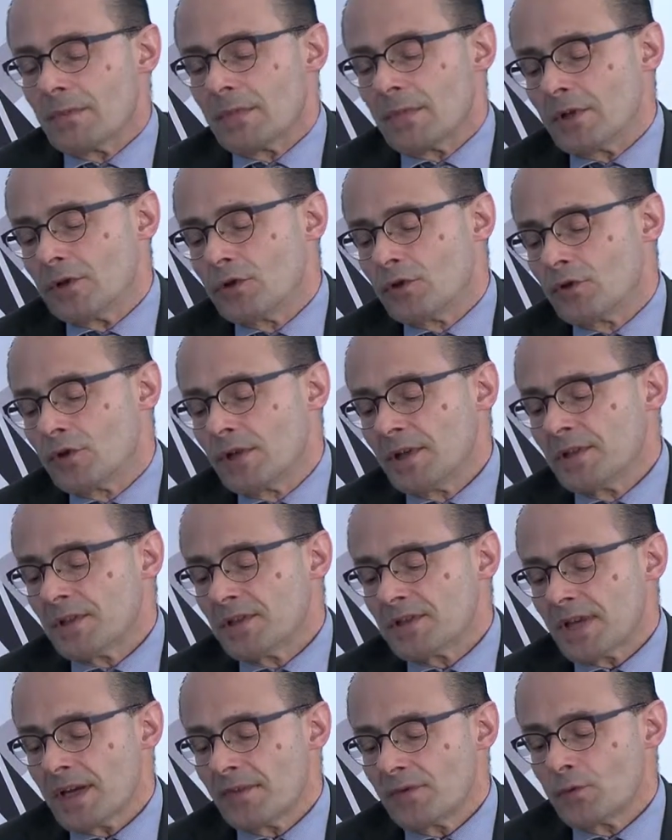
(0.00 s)

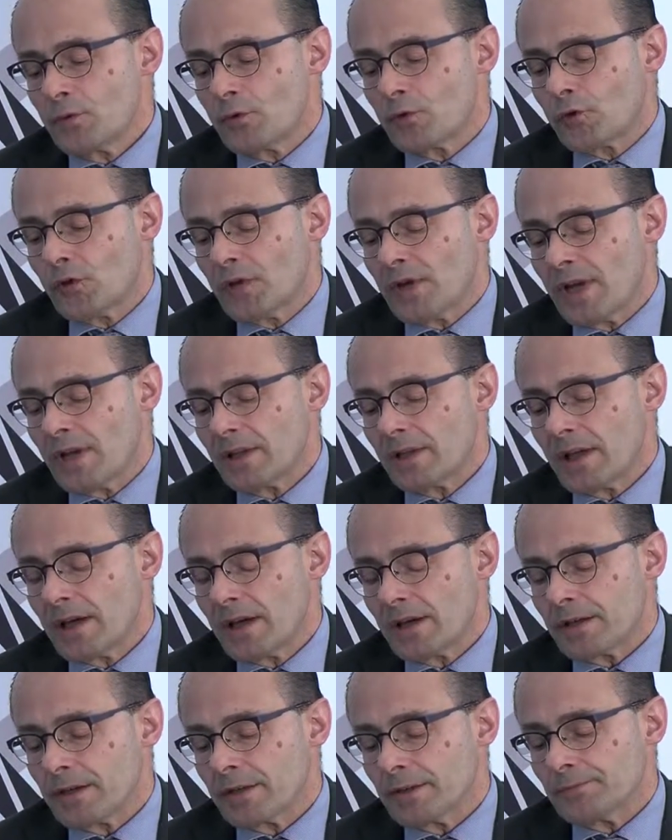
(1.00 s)
Utilities have to create
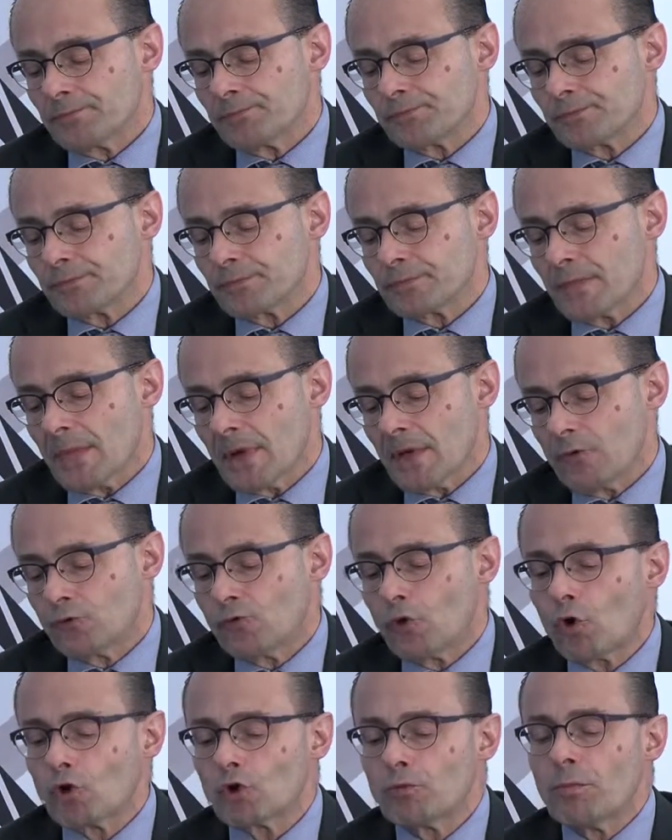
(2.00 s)
like a
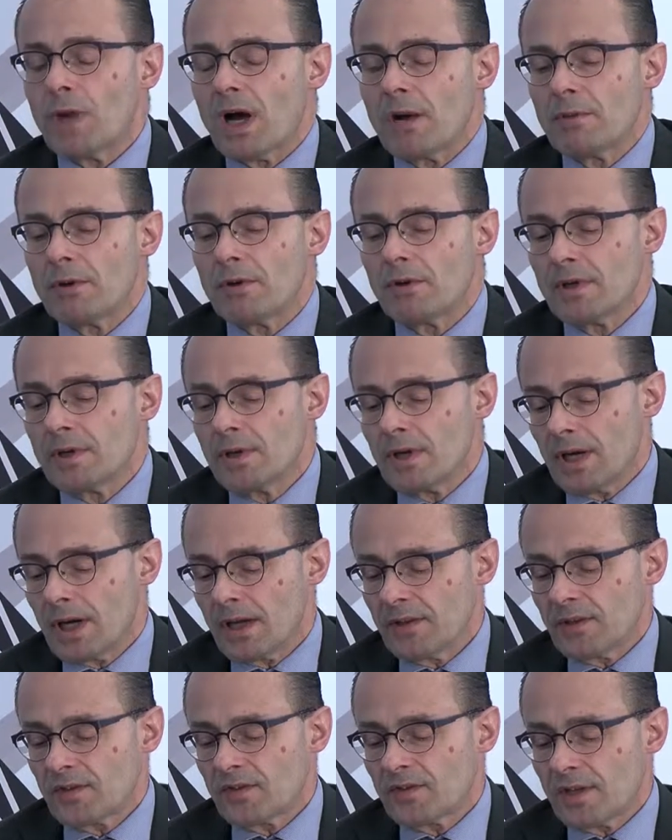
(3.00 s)
roadmap,
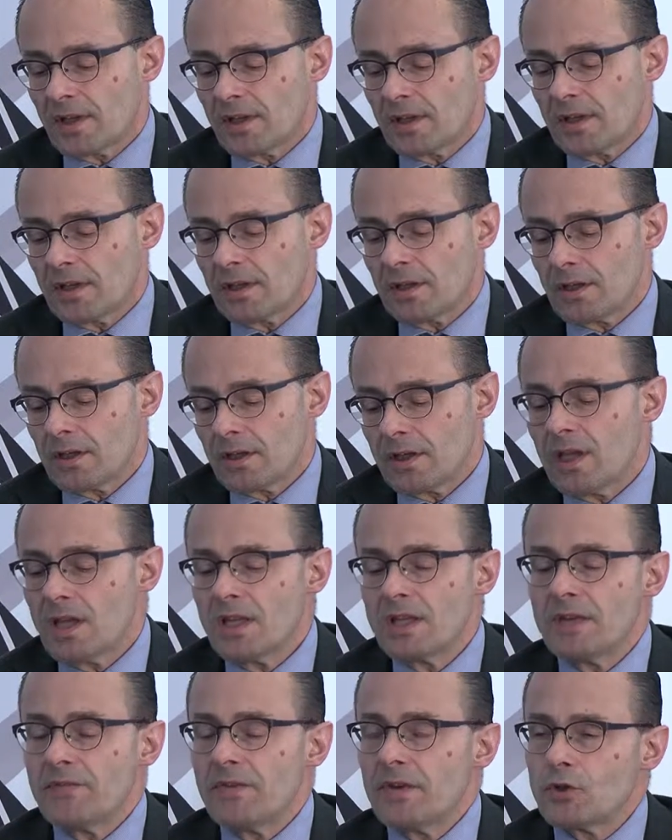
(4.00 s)
understanding
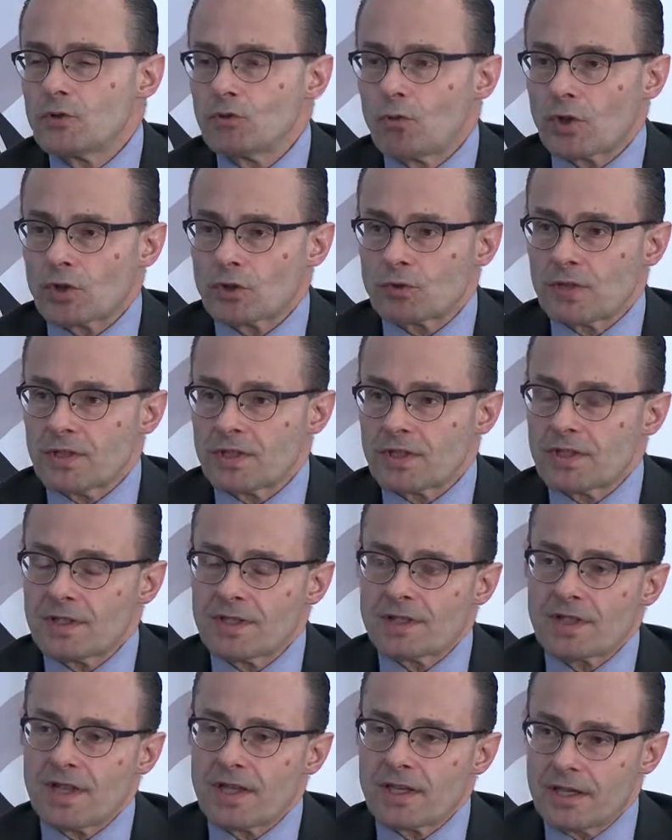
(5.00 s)
individuals.
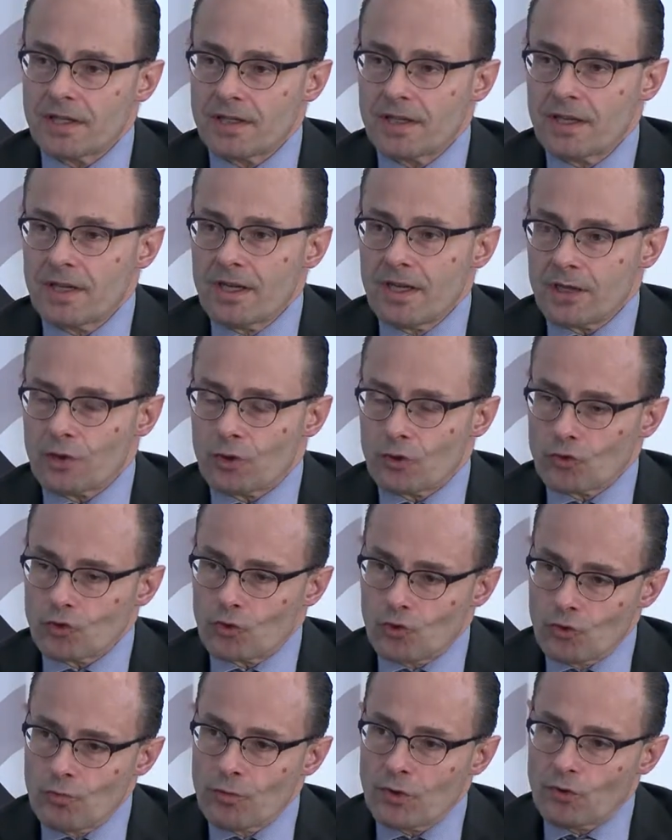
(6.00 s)
It's like a
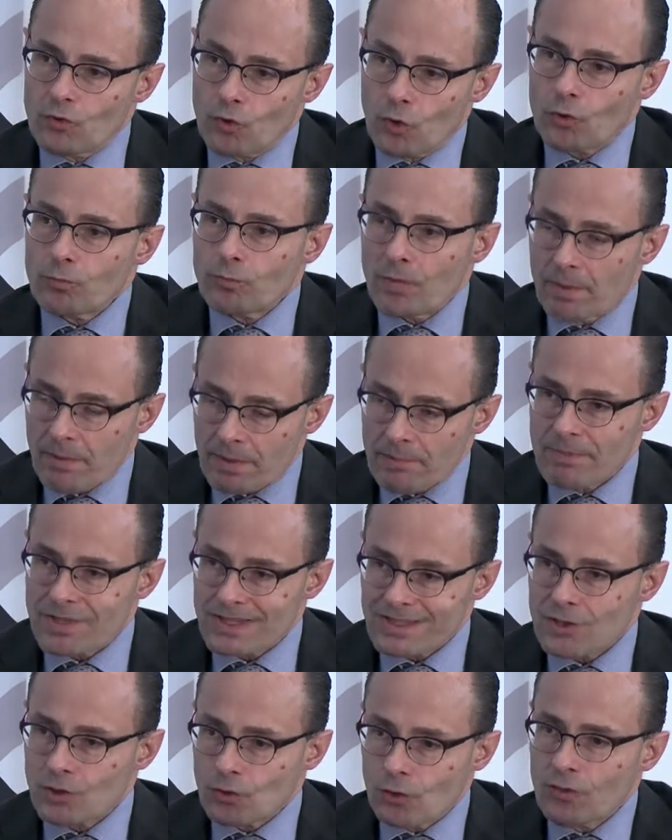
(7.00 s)
consumer roadmap, a
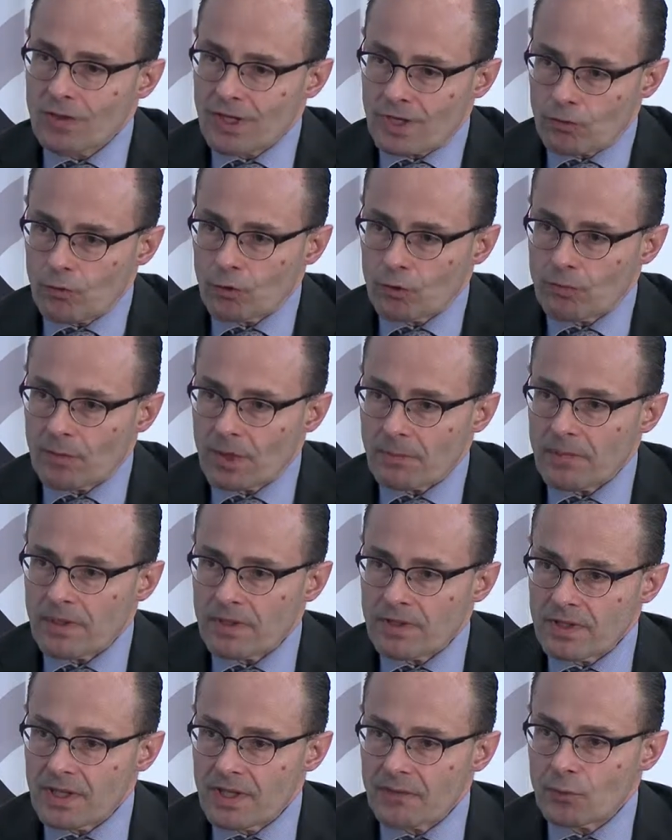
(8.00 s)
persona roadmap.
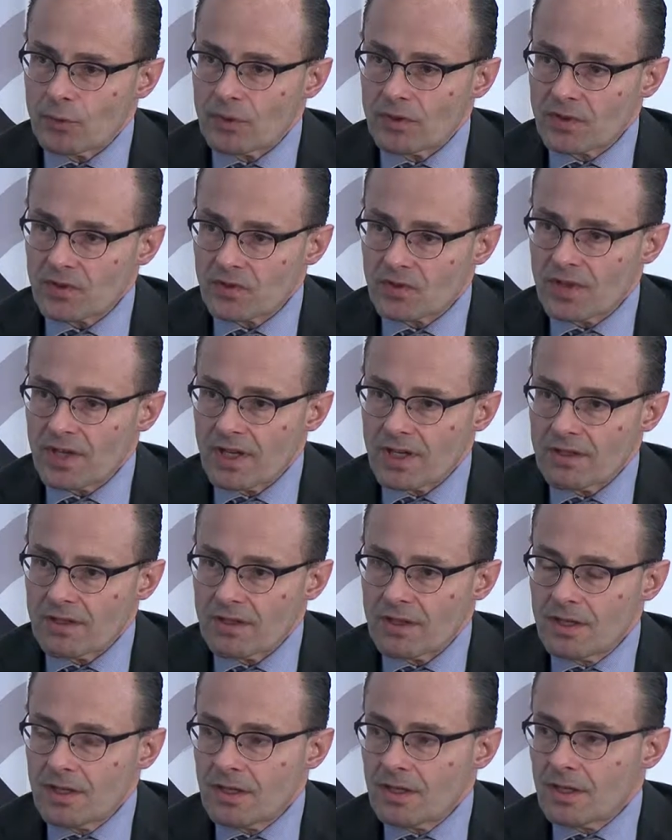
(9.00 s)
They have to understand,
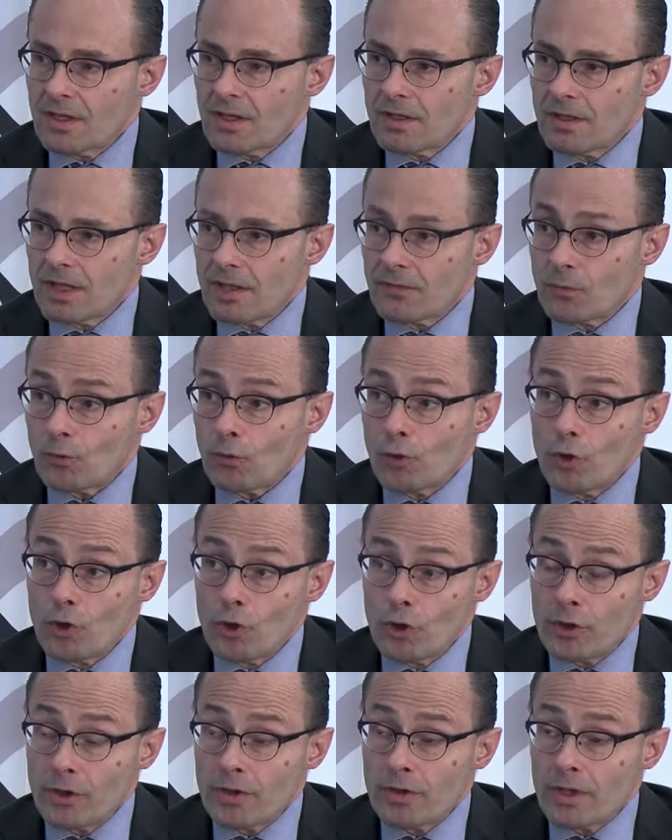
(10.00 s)
they have to
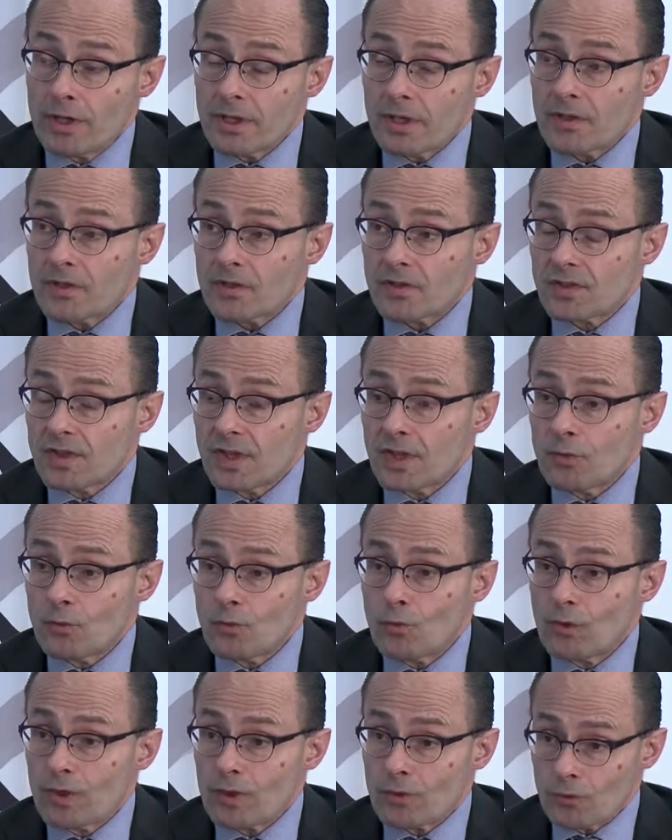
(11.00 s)
learn and understand
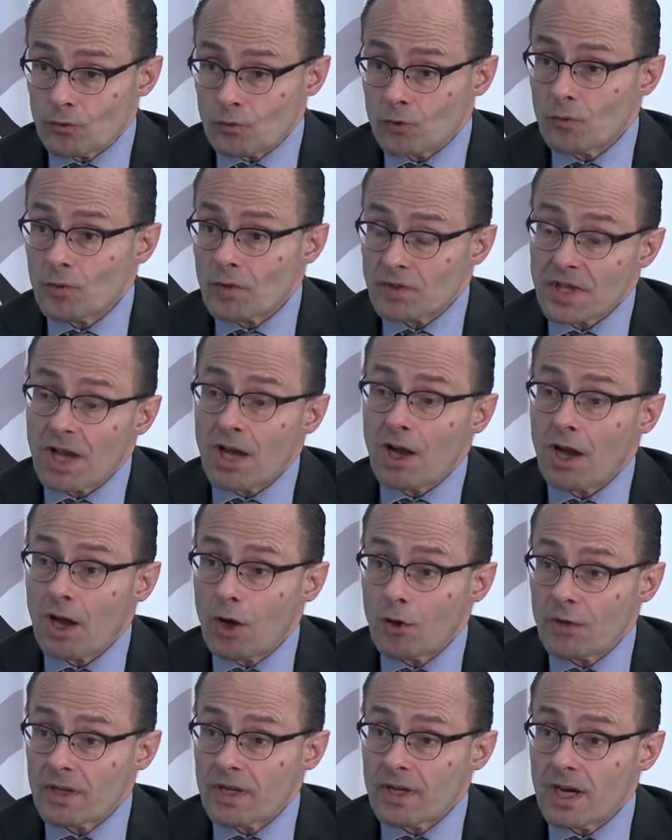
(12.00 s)
who their consumers are,
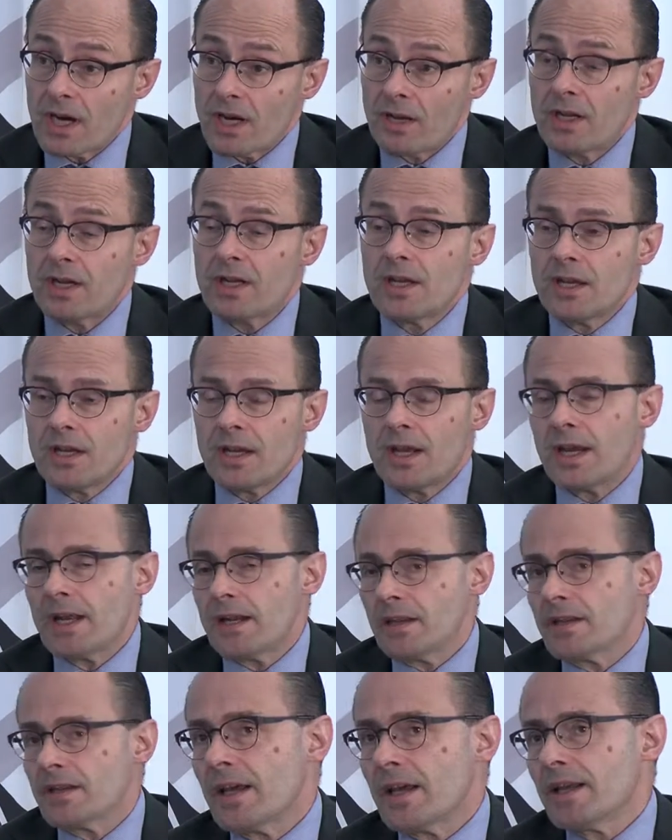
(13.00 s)
how they are.
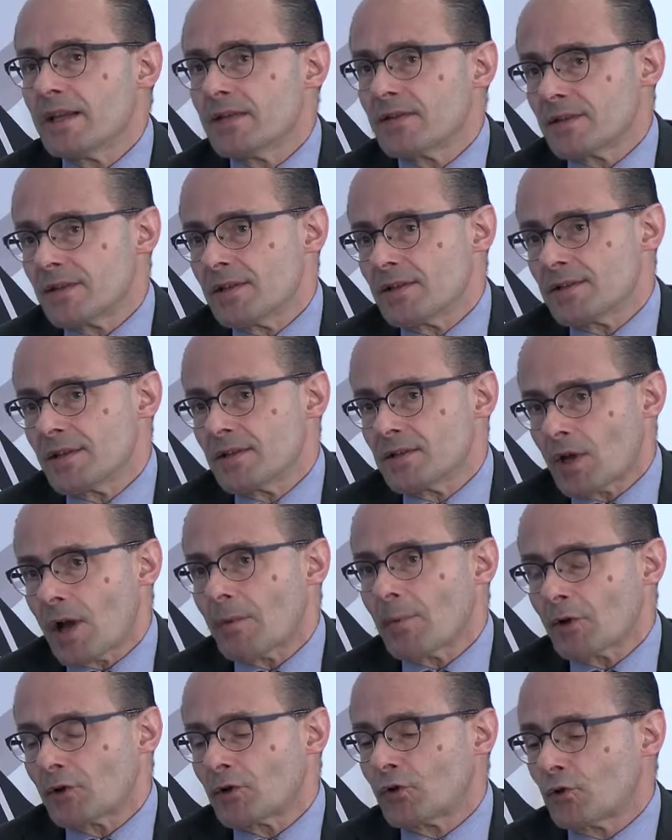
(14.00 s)
And it's
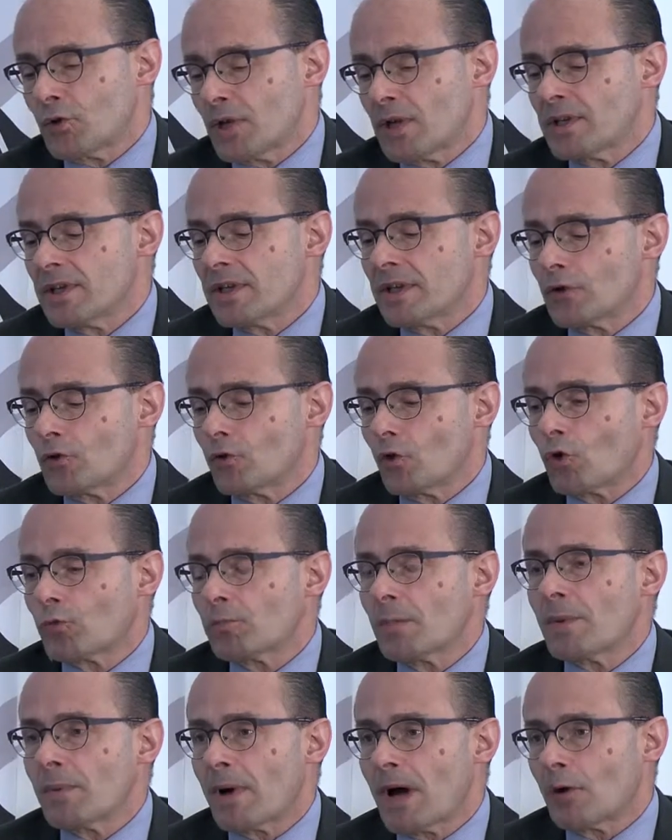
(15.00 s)
about creating a
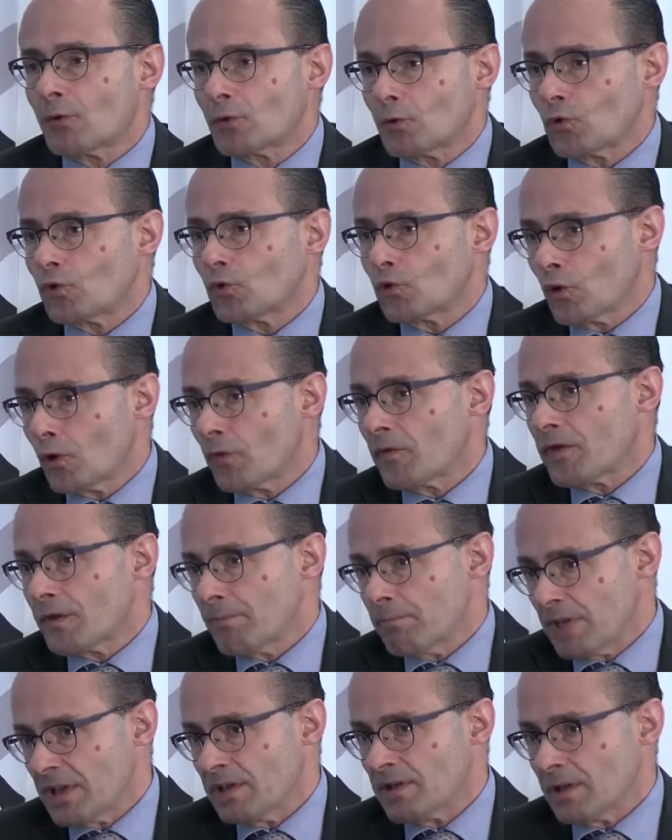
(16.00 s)
roadmap how to serve
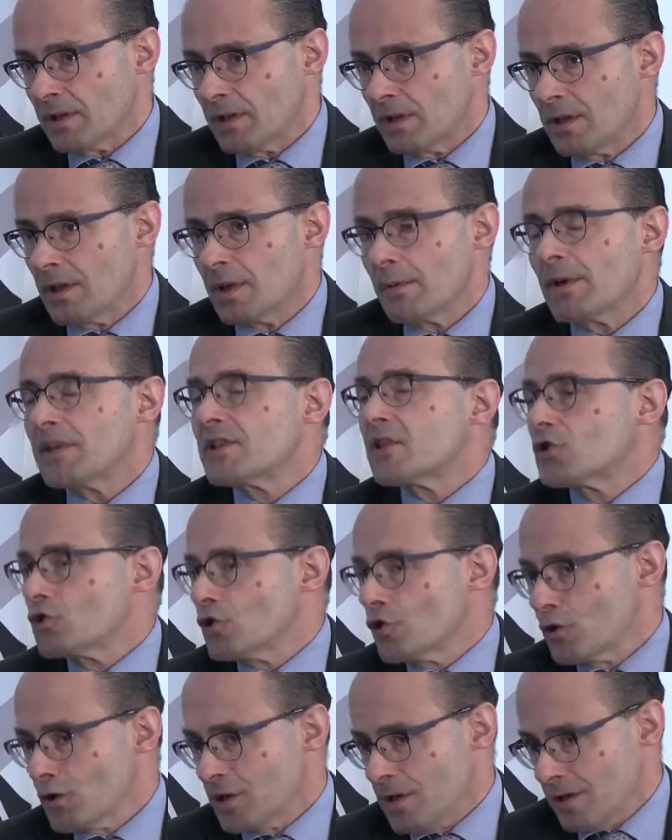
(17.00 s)
them better. That's a
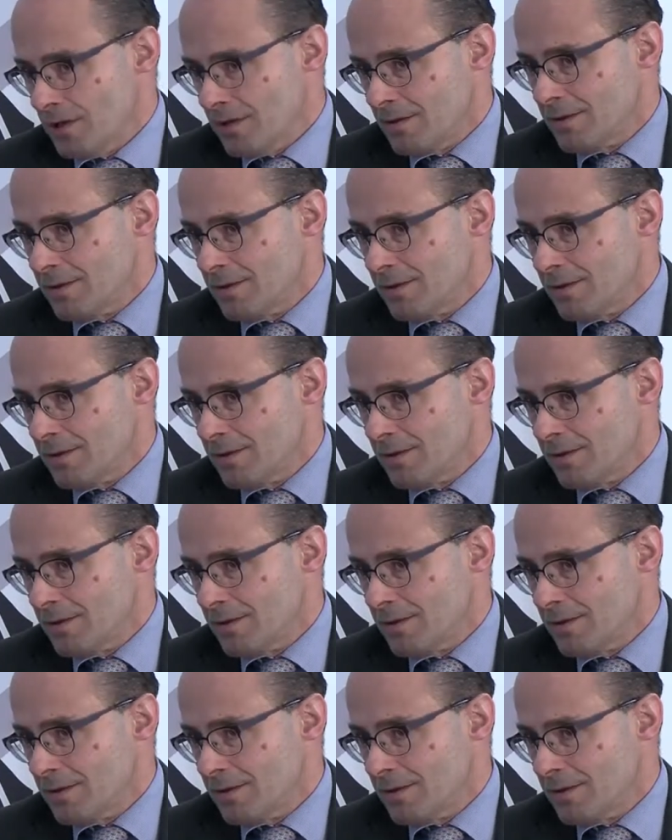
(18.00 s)
journey.